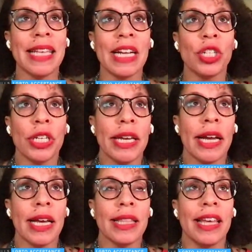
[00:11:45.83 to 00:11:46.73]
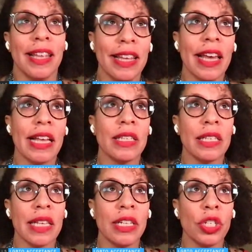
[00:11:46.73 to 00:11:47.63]
it's actually,
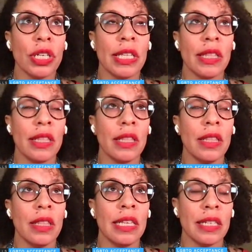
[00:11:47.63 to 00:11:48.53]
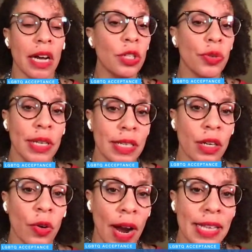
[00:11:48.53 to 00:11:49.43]
it's essentially, this country is
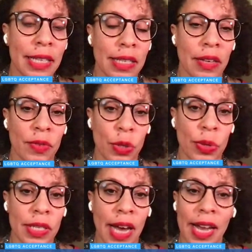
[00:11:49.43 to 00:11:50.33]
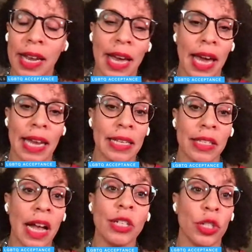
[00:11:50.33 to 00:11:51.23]
in a crisis of suicide. And
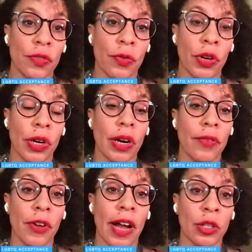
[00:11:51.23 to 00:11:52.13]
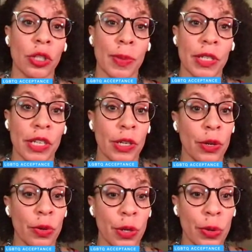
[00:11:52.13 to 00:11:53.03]
it's not just for
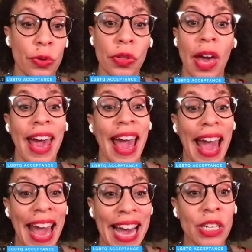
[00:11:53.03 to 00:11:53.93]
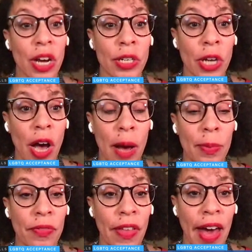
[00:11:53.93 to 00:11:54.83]
LGBTQ youth. And on
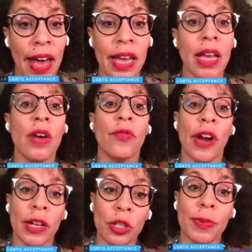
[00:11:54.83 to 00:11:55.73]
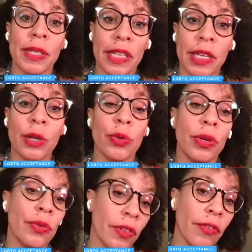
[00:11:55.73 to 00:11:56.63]
top of that, for
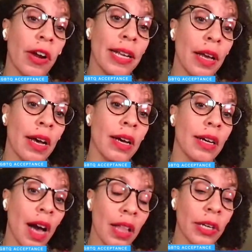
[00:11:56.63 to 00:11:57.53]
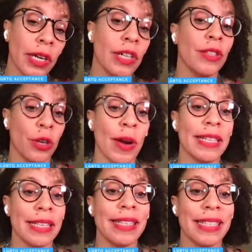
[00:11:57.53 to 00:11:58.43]
LGBTQ youth of color, the
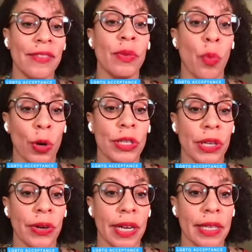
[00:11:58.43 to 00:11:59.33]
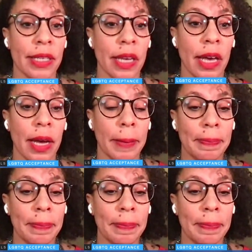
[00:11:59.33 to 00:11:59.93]
crisis is even more serious.